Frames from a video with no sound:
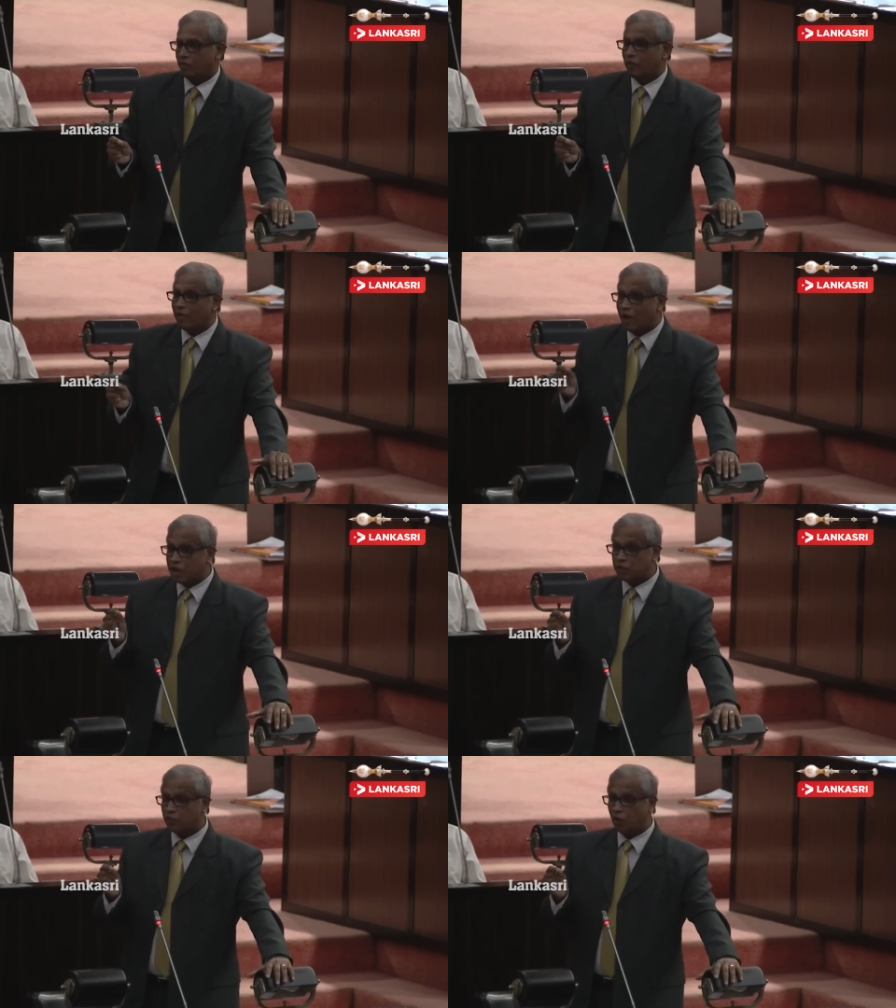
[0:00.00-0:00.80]
we have
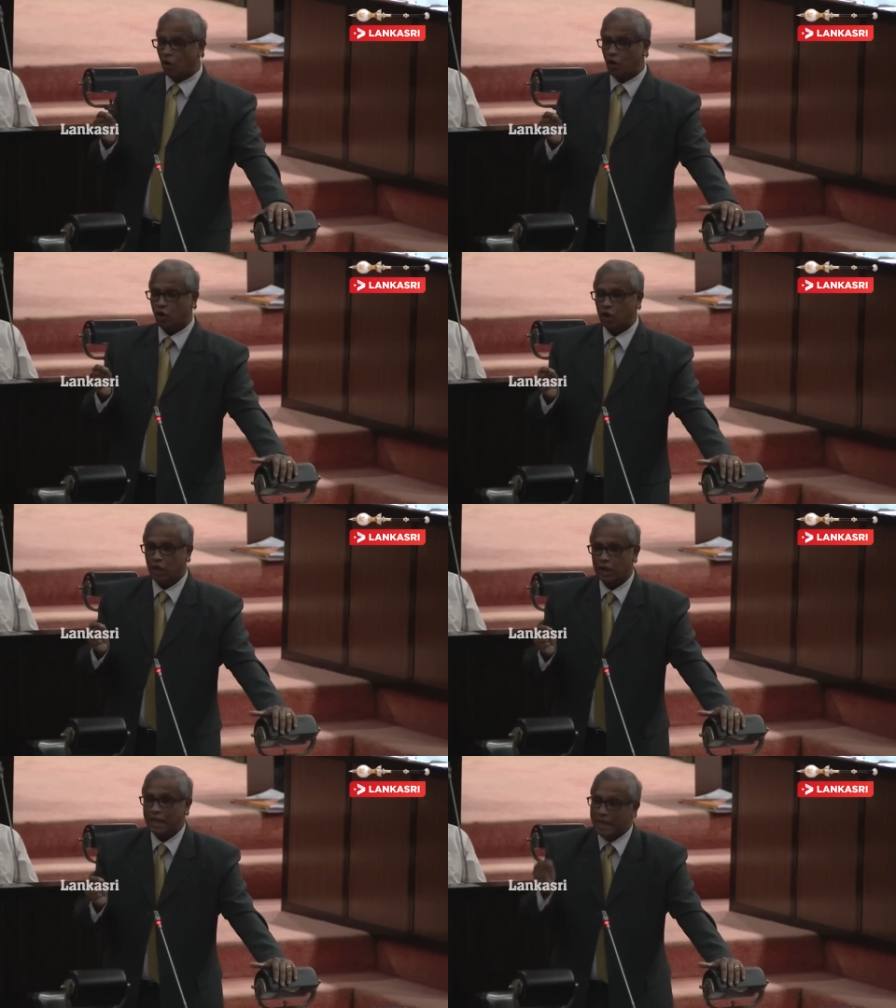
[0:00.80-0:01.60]
asked for
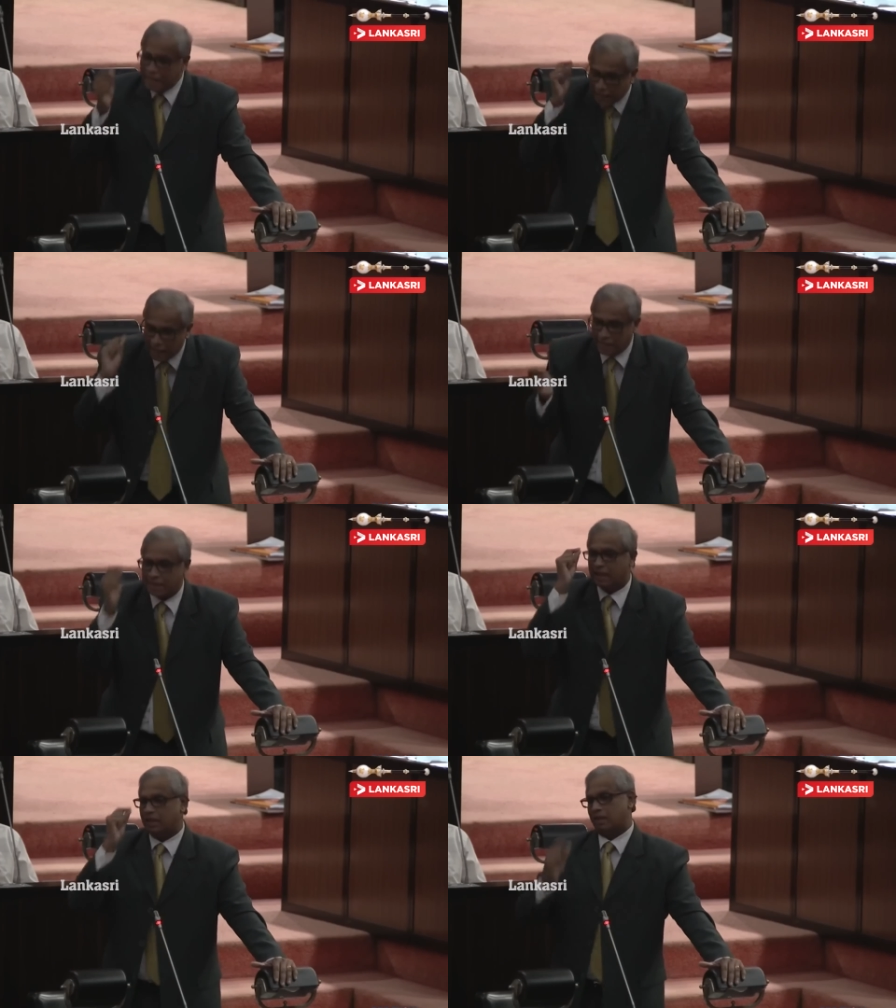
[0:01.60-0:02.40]

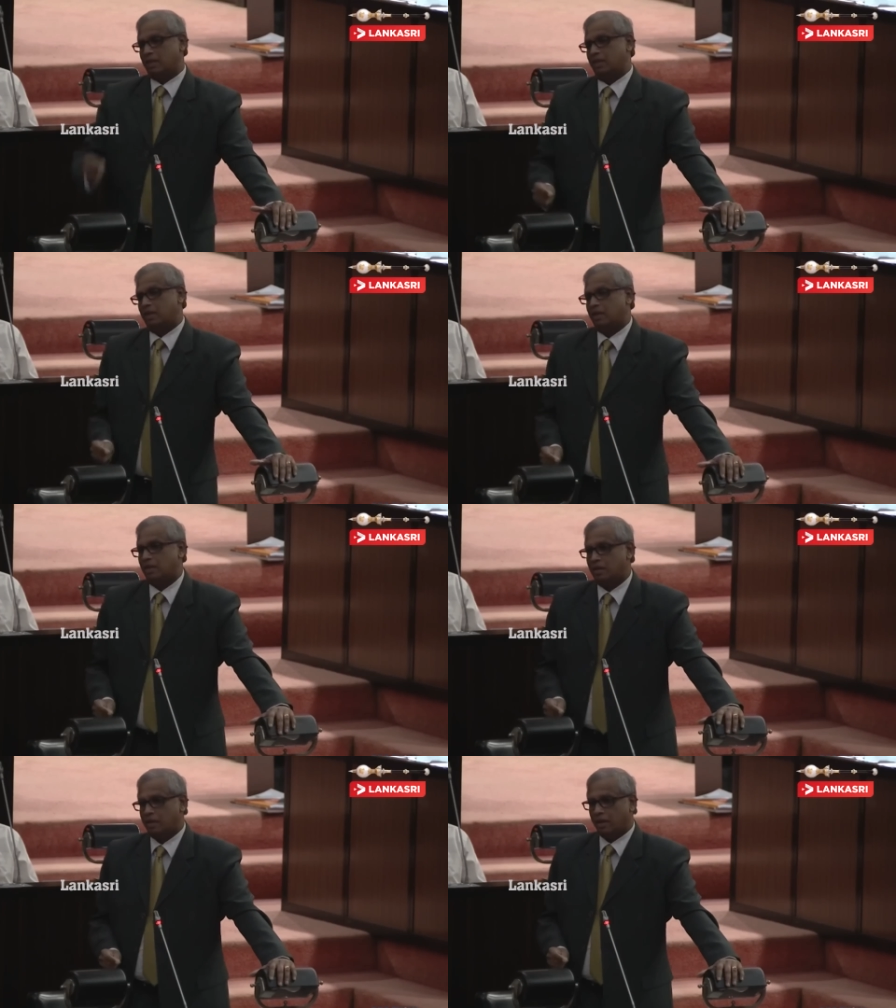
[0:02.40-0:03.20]
international
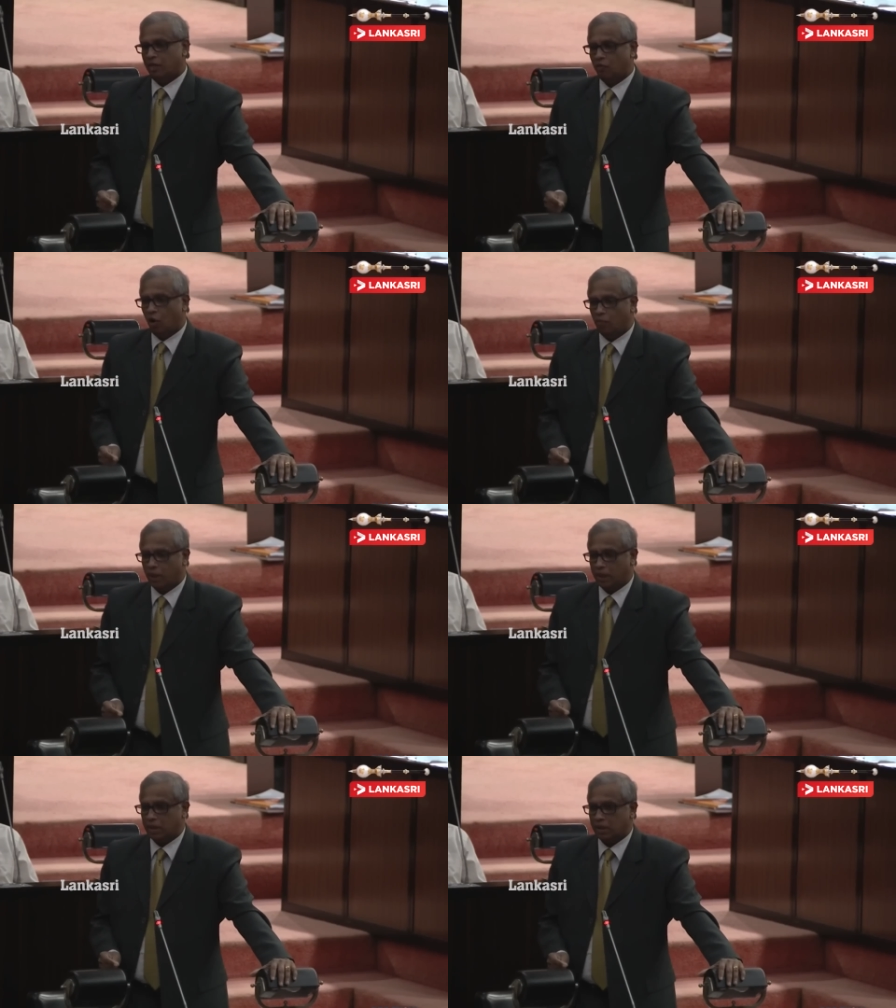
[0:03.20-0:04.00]
involvement,